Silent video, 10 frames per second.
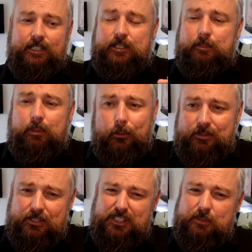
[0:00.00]

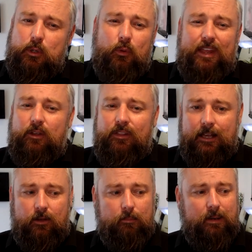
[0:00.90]
deployments are small, they're not
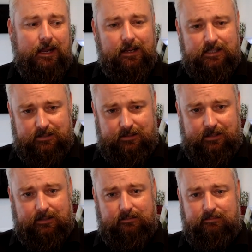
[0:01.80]
that complex, and
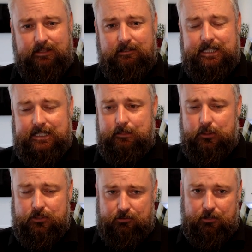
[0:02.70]
they're easy to
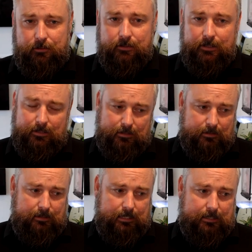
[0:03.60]
push through.
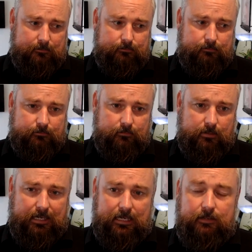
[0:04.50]
And
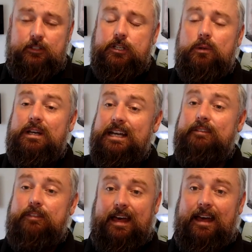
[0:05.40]
if you don't
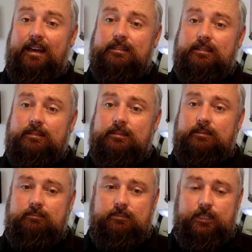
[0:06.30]
live that,
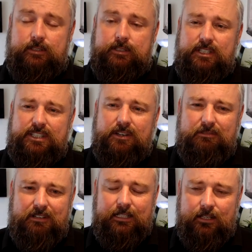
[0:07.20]
you don't
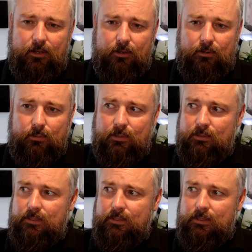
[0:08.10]
really know